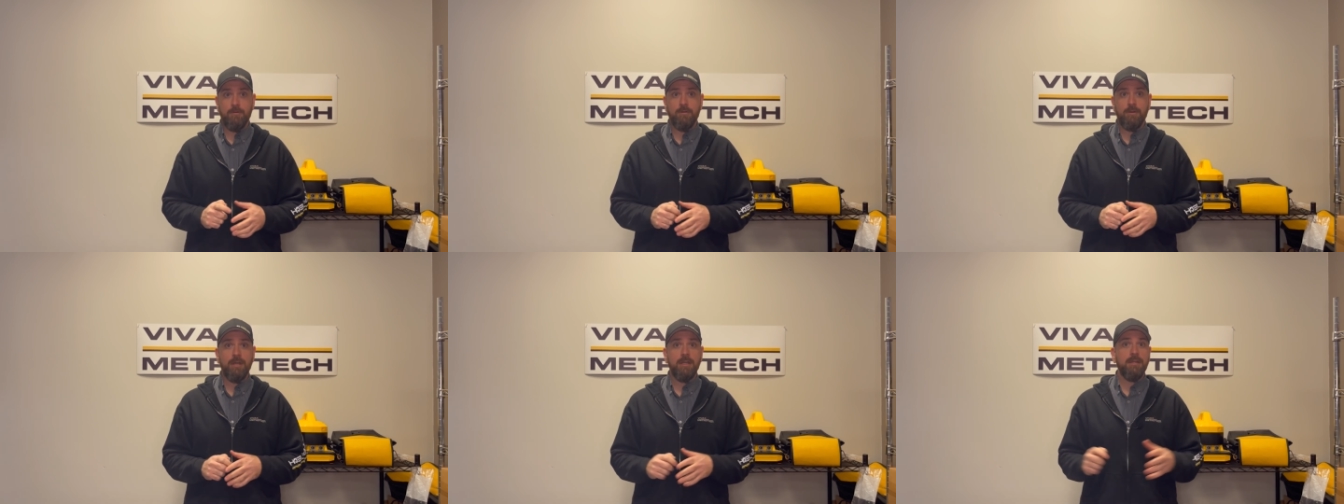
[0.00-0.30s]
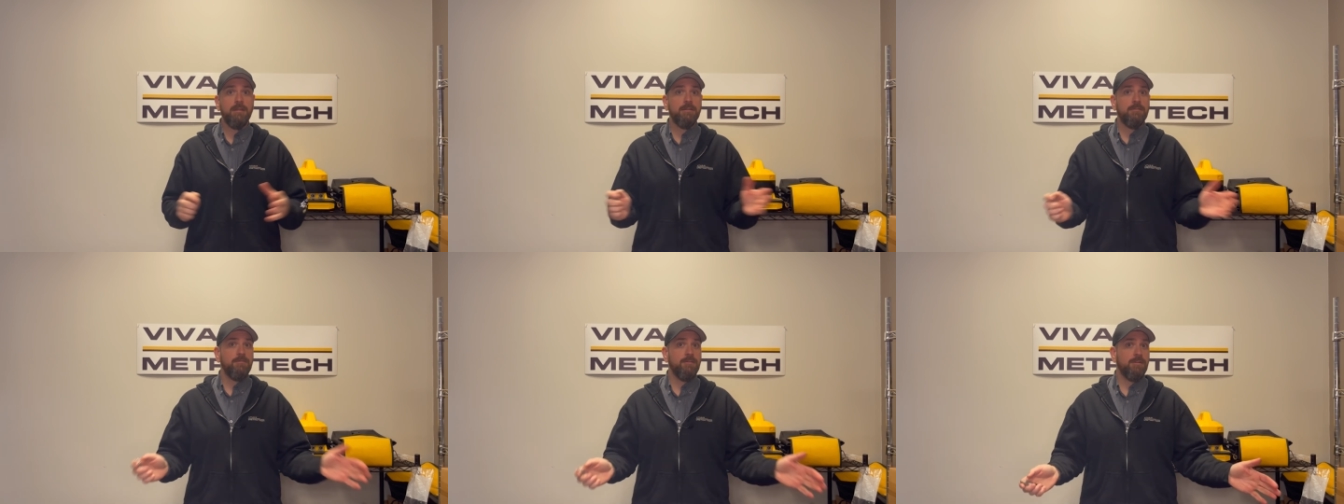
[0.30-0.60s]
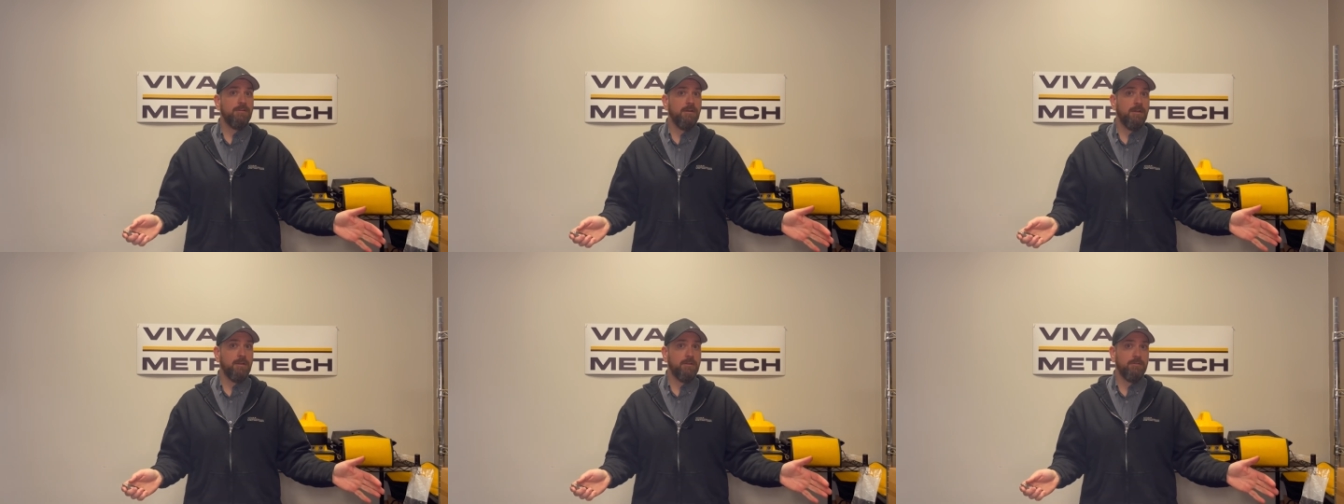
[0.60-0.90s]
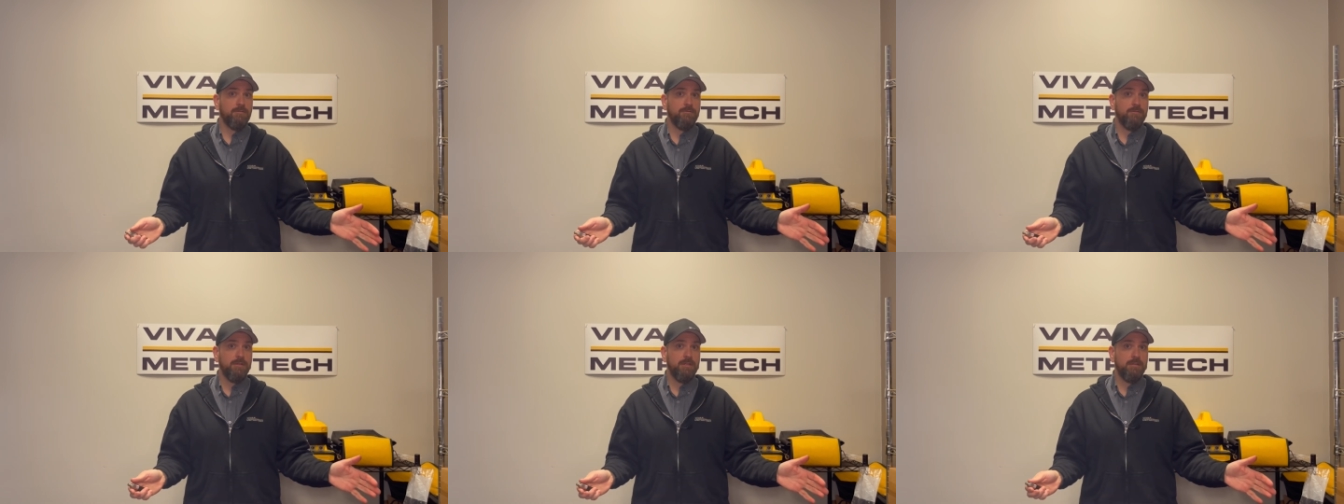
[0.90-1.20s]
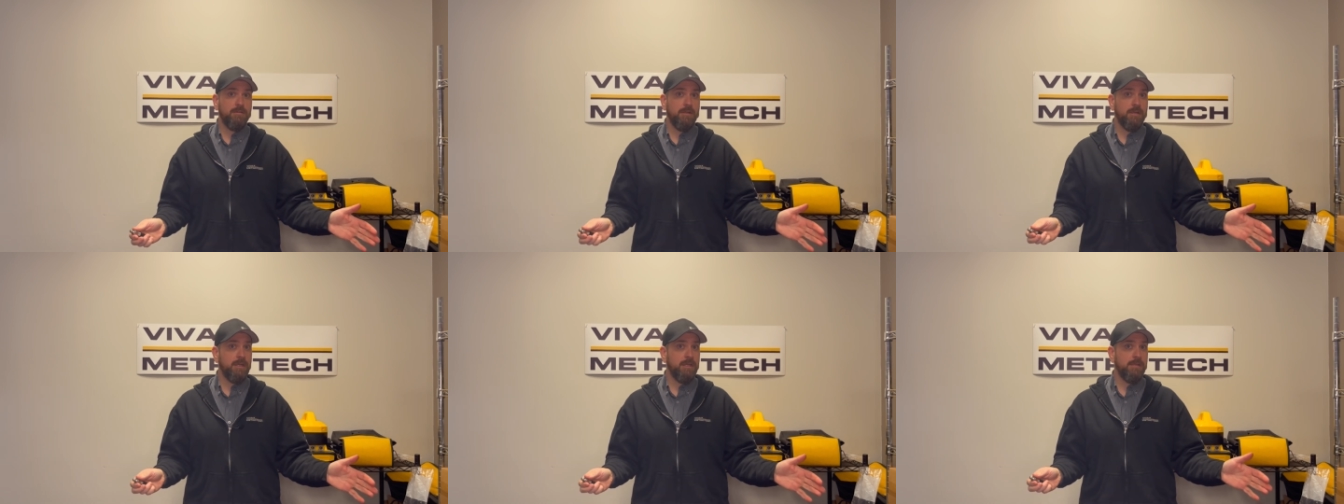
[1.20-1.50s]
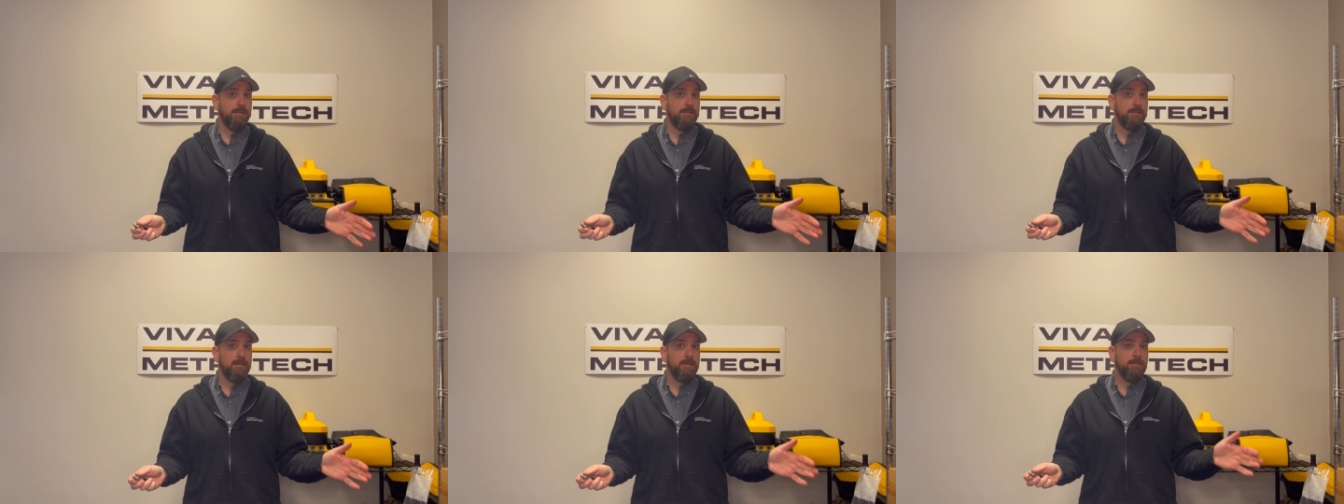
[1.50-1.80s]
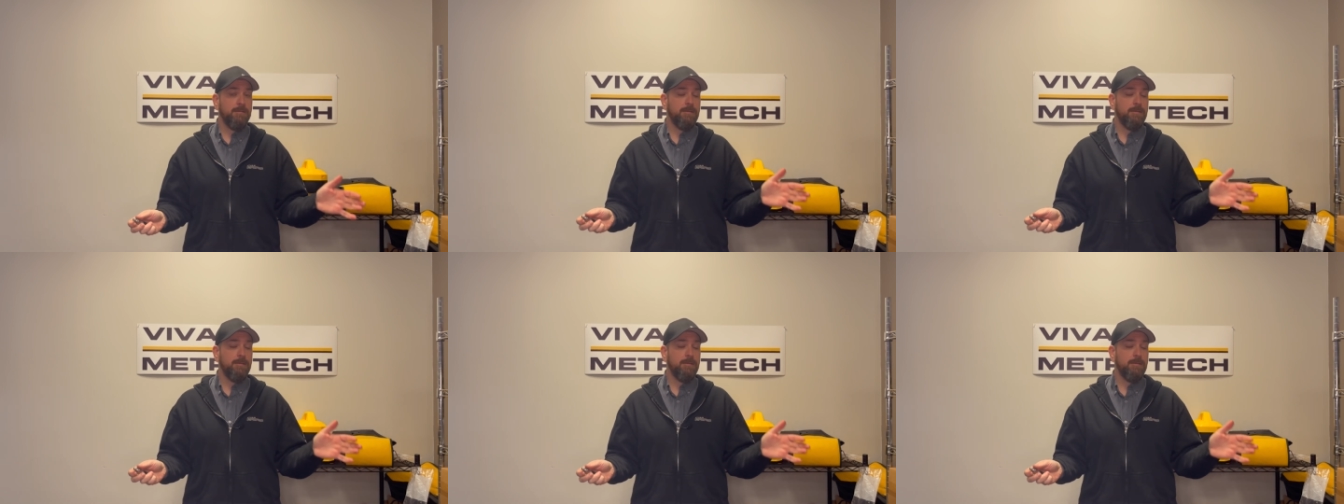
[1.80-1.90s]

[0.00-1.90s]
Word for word: or any of the VLOC 3 line